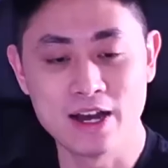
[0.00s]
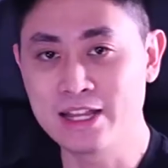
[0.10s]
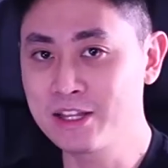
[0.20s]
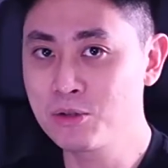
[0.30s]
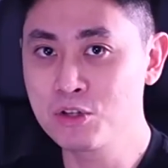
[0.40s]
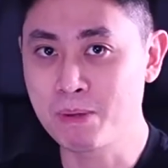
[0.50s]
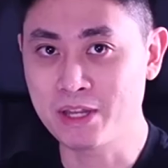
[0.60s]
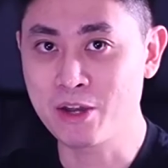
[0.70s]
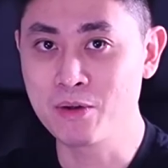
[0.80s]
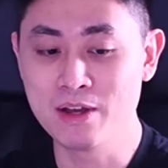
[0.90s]
Nothing too
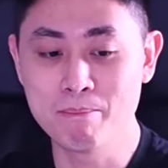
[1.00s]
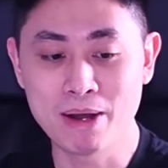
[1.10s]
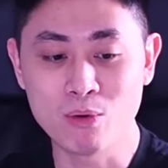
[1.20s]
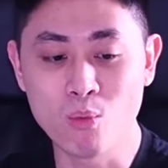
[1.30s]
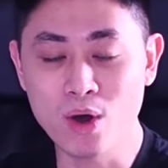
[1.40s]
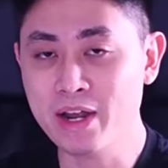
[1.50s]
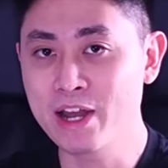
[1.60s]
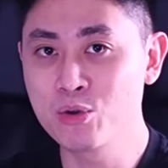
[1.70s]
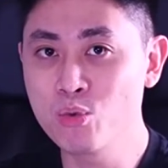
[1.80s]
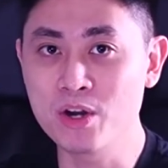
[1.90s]
spectacular, but what
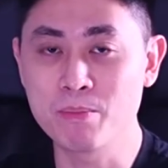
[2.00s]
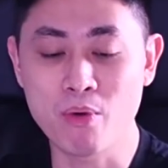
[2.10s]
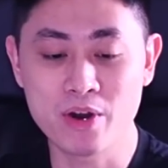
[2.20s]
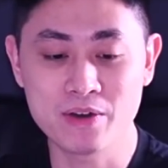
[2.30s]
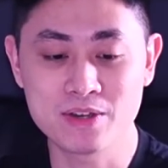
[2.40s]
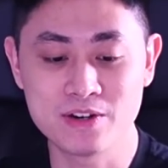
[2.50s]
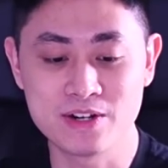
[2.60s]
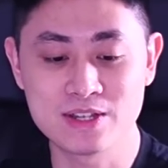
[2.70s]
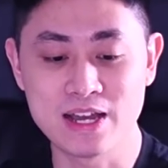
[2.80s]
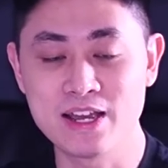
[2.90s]
I do want to point out here
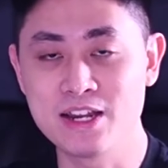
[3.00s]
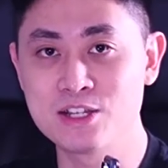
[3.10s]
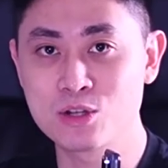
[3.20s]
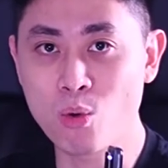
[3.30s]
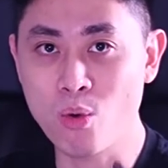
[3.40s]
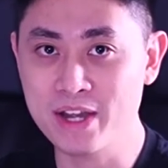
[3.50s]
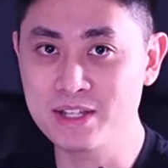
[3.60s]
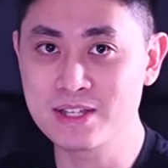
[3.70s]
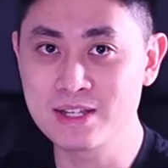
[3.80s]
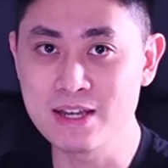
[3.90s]
is that it is
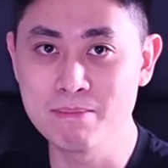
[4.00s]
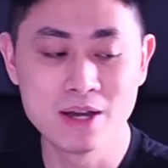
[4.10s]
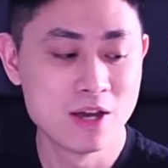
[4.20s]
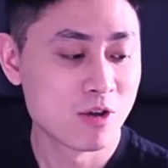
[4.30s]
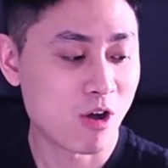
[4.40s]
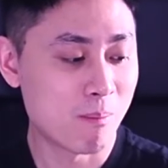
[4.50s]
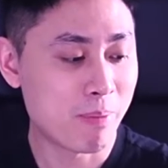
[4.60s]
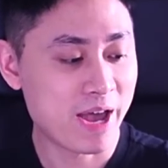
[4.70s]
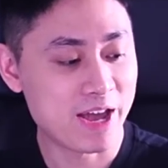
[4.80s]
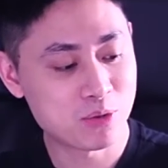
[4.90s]
quite slim
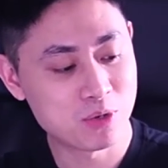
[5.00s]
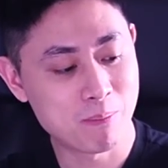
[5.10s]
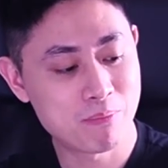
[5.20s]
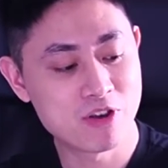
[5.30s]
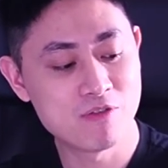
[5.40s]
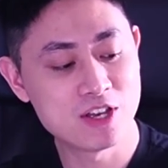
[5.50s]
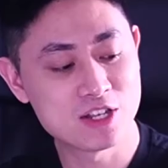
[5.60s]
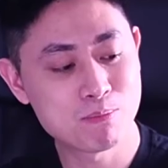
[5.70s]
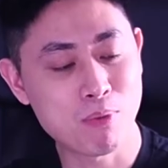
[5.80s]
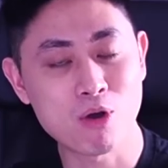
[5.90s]
compared to the
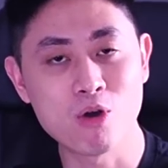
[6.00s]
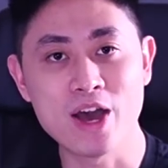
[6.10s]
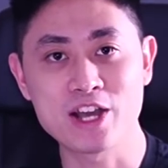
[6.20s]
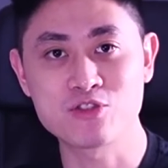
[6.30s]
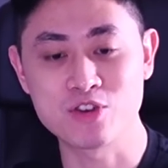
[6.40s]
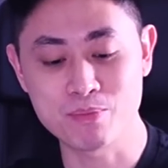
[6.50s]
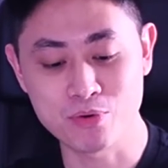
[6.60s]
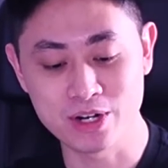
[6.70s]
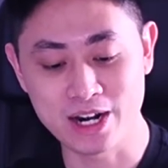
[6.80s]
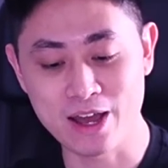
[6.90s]
previous Poco X3
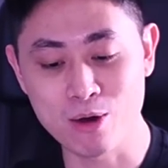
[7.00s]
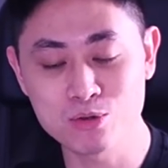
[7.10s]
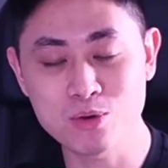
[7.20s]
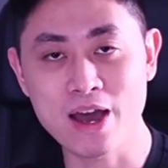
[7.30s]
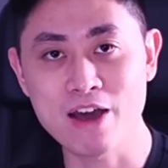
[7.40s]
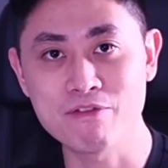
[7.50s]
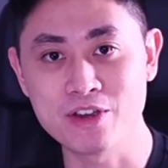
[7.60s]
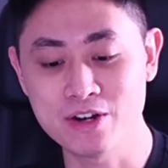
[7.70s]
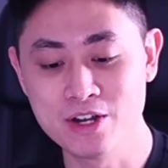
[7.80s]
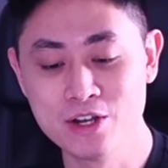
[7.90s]
Pro that I also have
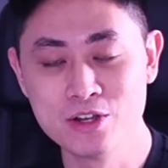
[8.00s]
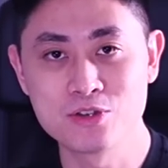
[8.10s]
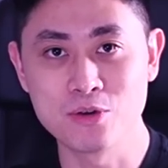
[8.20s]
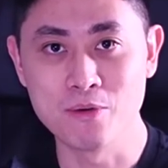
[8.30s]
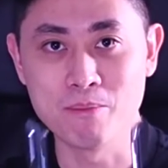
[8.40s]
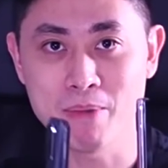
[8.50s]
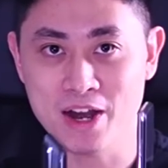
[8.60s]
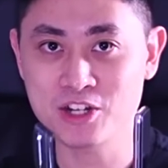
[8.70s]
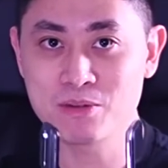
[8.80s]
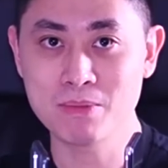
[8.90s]
here. So
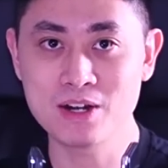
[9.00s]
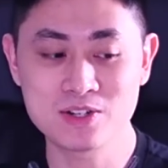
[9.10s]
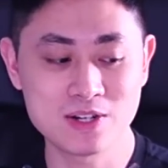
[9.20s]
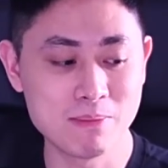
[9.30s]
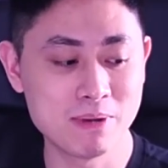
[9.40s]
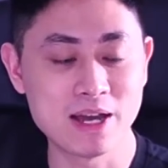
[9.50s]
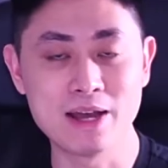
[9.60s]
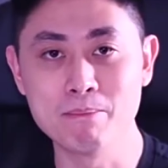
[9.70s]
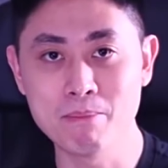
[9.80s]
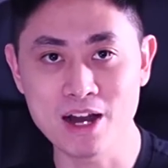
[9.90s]
much slimmer
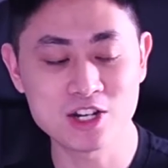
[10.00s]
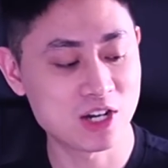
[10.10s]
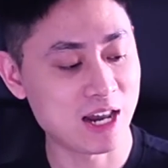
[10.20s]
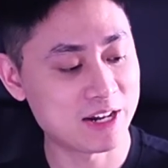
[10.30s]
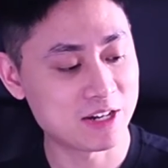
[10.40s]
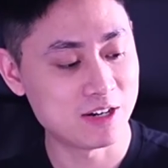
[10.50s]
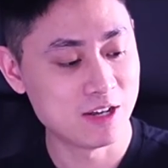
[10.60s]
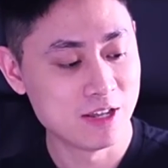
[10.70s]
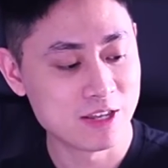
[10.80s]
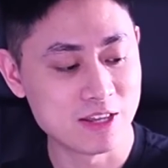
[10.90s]
and much lighter
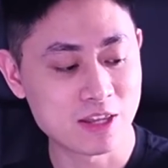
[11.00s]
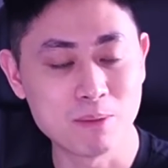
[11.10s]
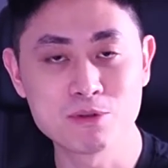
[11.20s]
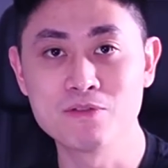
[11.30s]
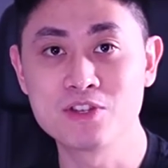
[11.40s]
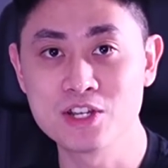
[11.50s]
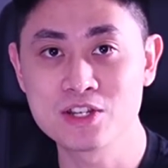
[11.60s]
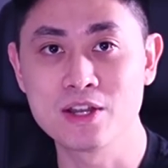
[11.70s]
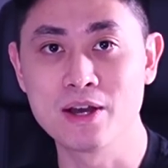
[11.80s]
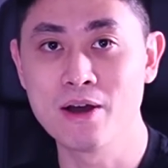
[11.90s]
in terms of
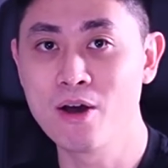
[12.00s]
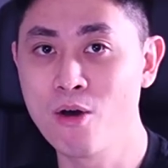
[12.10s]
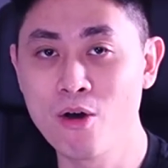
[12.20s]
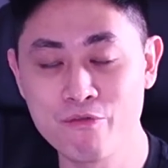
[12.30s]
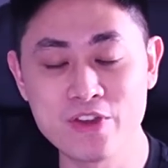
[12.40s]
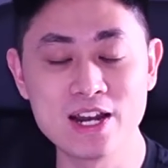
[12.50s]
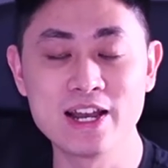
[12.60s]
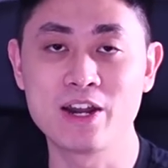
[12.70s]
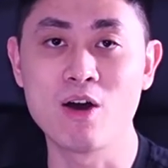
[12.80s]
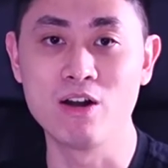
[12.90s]
just the feel
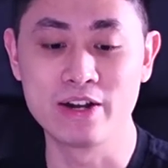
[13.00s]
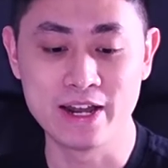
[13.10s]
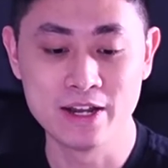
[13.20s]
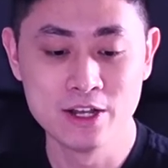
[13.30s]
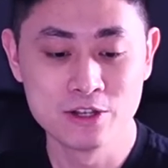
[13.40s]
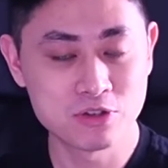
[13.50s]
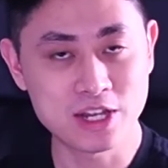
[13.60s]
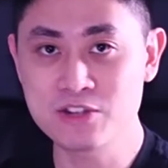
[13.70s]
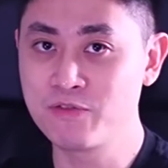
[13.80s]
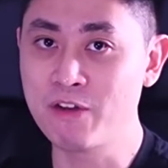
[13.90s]
and all that. So
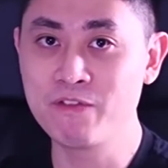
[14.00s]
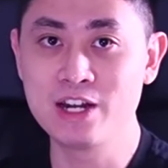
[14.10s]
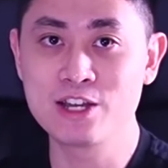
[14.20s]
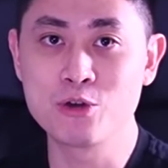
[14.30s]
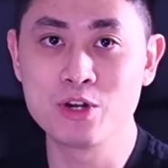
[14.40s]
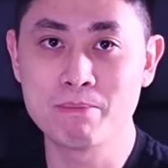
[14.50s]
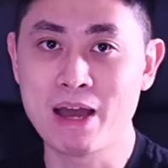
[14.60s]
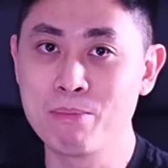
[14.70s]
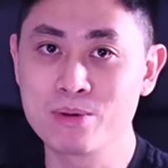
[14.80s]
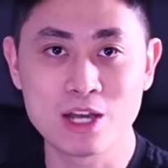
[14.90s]
that's definitely good in
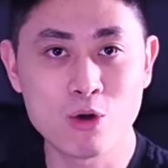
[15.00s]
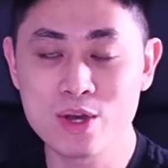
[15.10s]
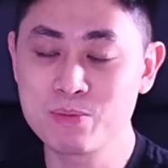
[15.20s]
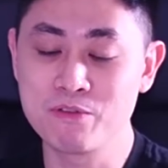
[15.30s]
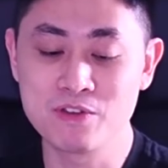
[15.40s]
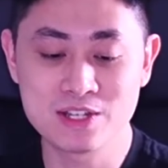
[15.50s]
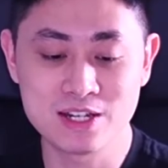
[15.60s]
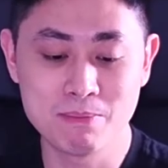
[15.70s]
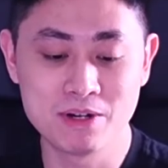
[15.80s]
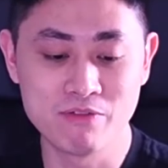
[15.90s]
my books. I always prefer
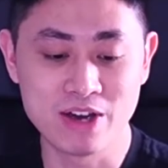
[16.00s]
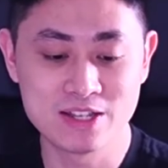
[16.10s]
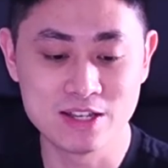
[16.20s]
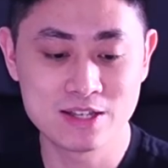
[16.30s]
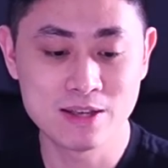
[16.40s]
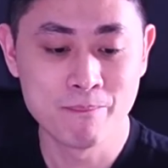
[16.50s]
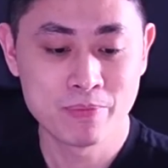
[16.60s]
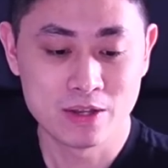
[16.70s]
slimmer devices.